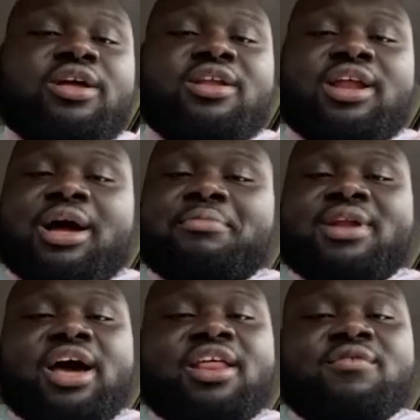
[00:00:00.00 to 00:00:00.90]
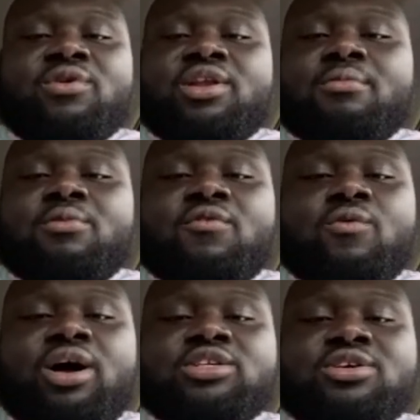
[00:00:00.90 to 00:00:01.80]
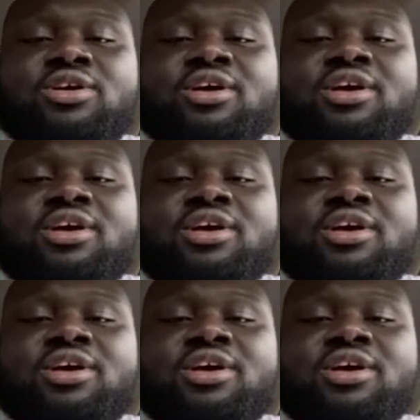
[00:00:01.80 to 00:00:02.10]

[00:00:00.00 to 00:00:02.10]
Ain't it? I'm not even really a movie watcher.